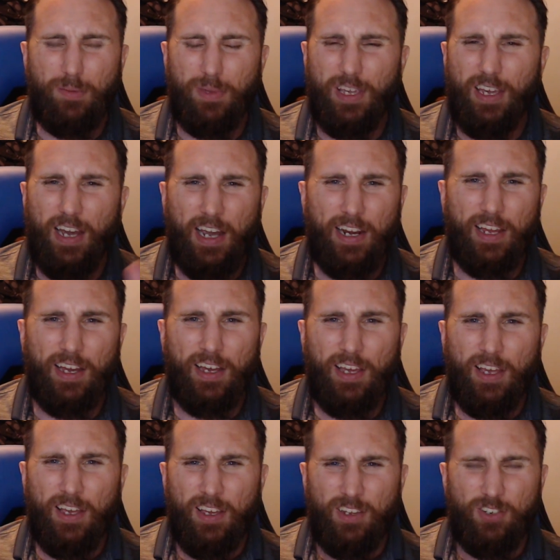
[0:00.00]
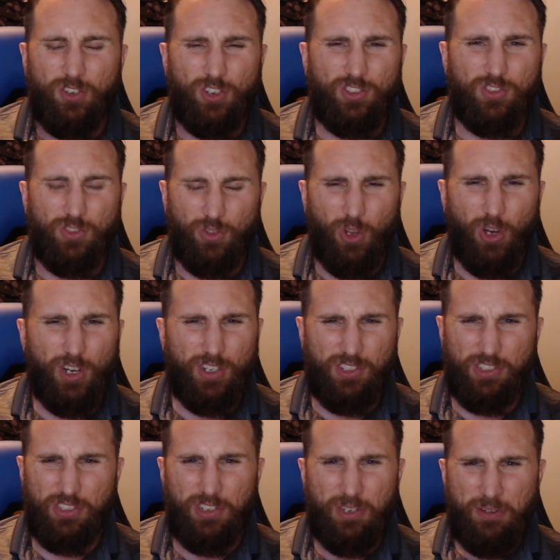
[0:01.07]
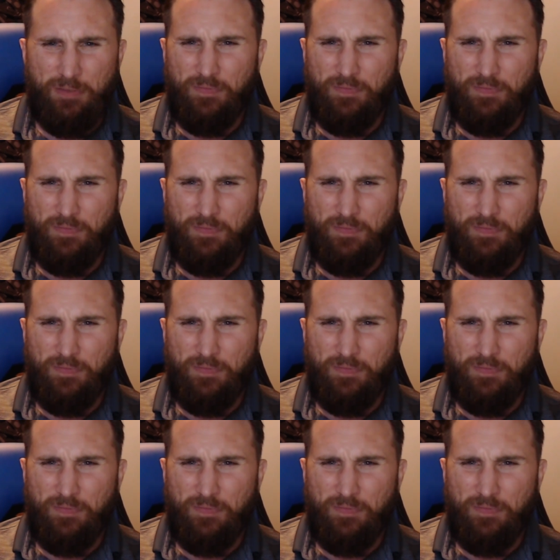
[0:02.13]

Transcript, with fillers: He kind of just looks,